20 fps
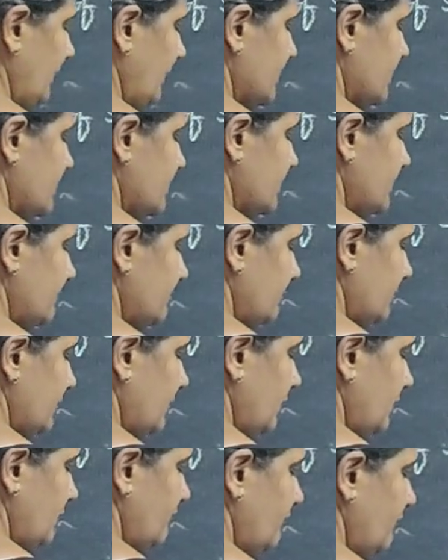by a
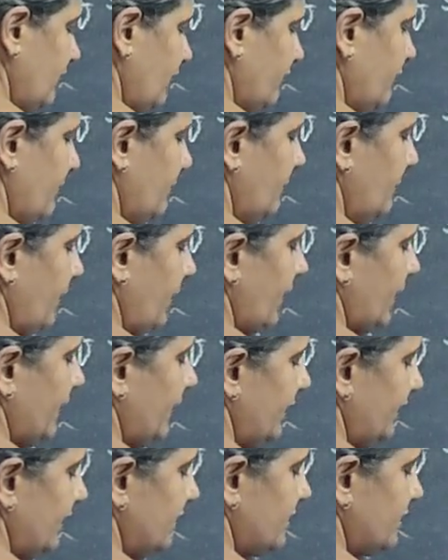symbol flower
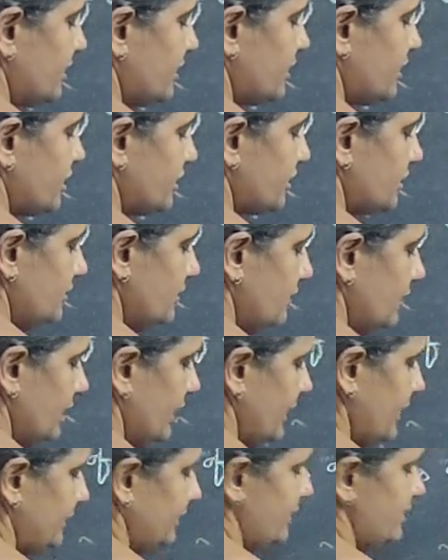bracket
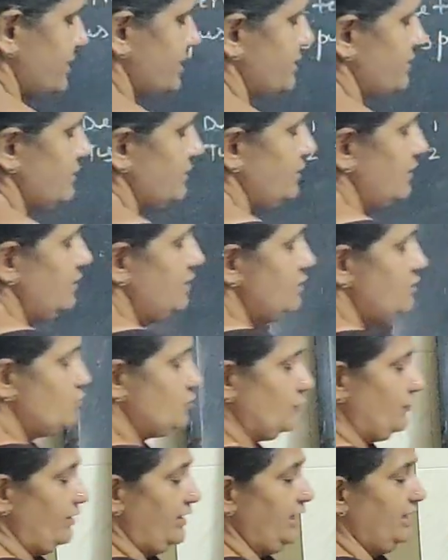like this.
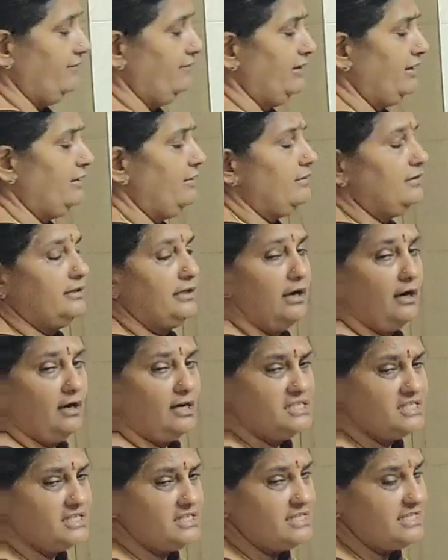So whenever they
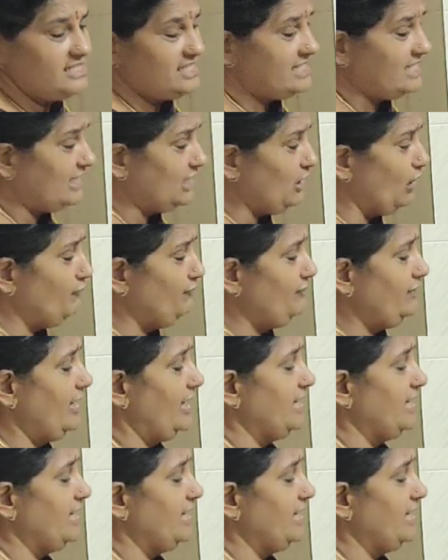ask set of